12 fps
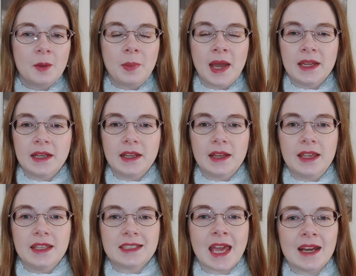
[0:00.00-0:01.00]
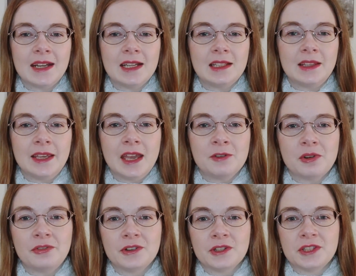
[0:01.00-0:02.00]
but technically it
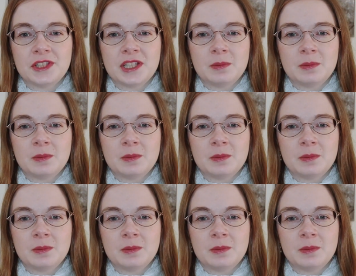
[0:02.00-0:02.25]
refers to